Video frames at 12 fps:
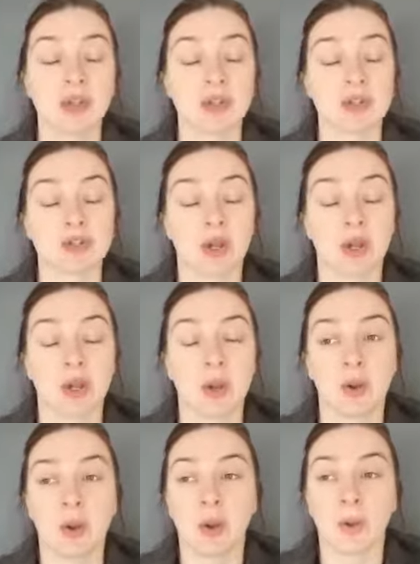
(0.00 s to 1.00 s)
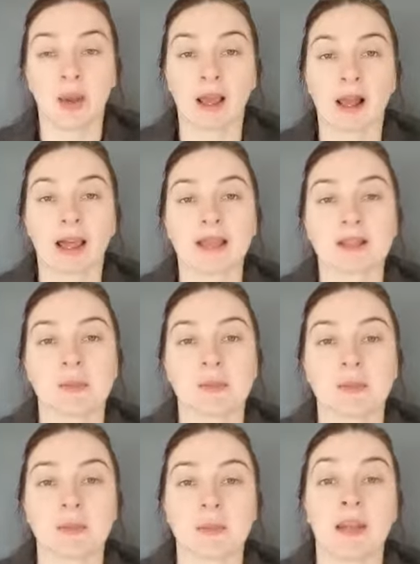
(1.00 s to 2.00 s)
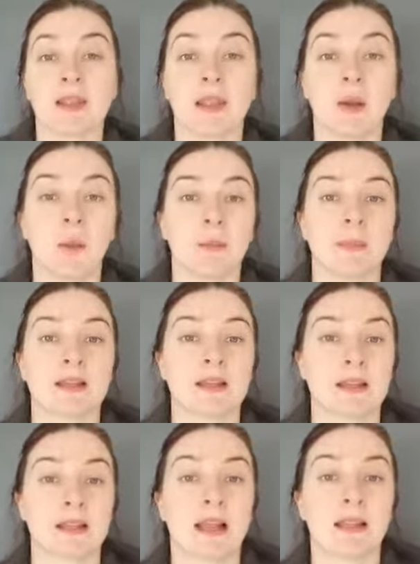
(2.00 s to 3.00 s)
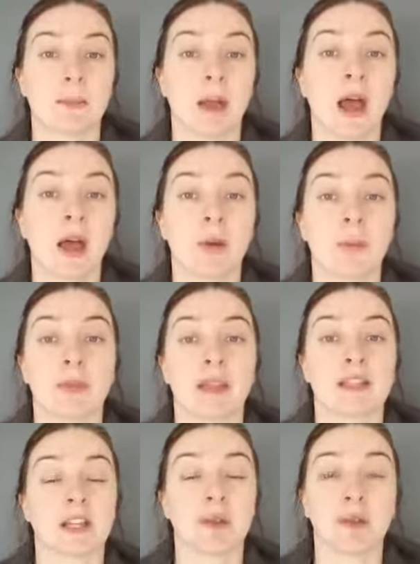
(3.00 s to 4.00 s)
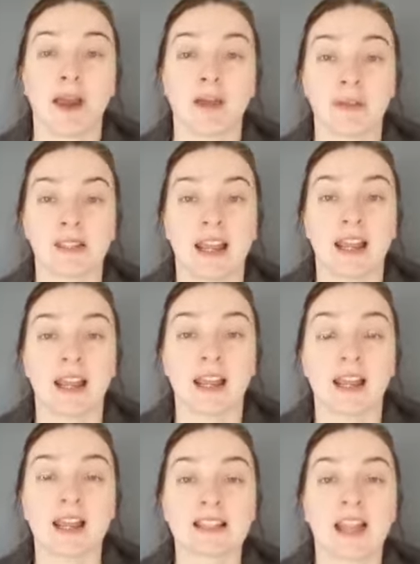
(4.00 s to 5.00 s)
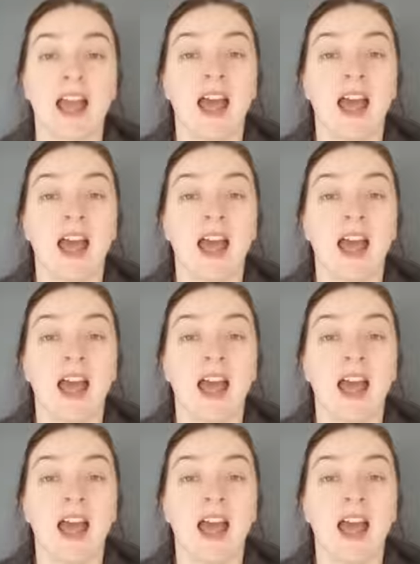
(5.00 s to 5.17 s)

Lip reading: So when clients come to me and they want me to design them a home, but they don't have a site yet,